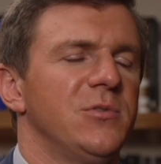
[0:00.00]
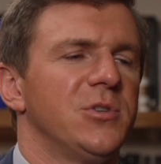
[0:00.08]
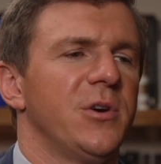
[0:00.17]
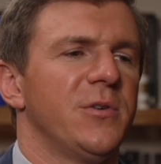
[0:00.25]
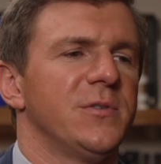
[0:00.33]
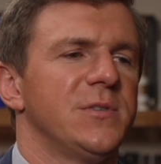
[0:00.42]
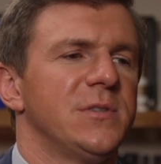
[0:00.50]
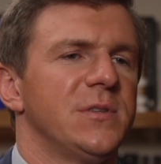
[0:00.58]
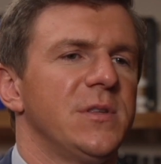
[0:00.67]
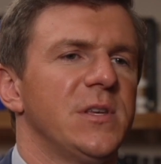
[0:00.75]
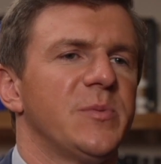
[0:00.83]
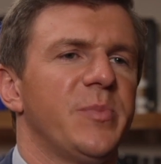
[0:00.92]
chose
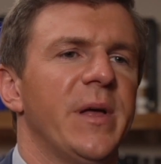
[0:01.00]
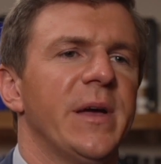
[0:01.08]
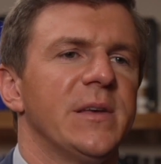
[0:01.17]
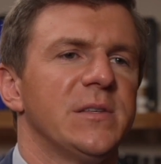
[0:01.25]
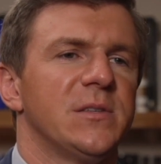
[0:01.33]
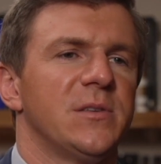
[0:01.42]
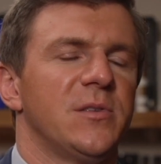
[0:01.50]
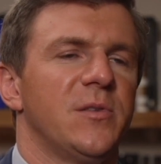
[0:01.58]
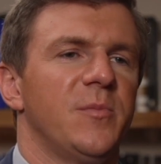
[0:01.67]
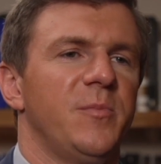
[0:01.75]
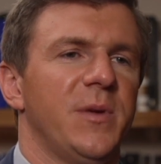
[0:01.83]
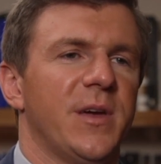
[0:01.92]
this place
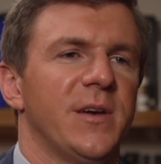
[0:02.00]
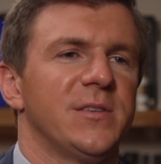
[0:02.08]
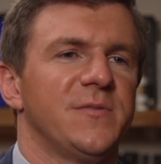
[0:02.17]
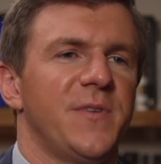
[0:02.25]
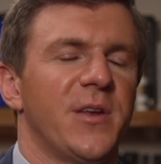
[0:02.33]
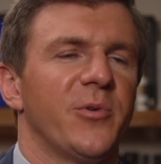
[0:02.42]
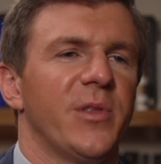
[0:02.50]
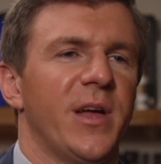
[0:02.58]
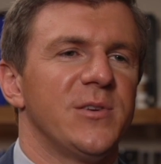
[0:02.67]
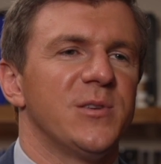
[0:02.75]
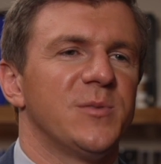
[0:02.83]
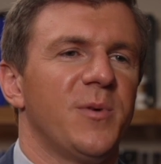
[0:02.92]
because federal
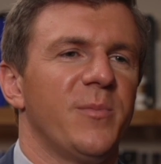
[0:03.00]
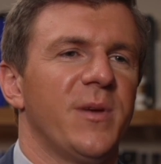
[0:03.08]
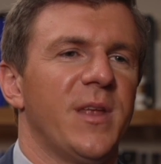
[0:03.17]
agents put me in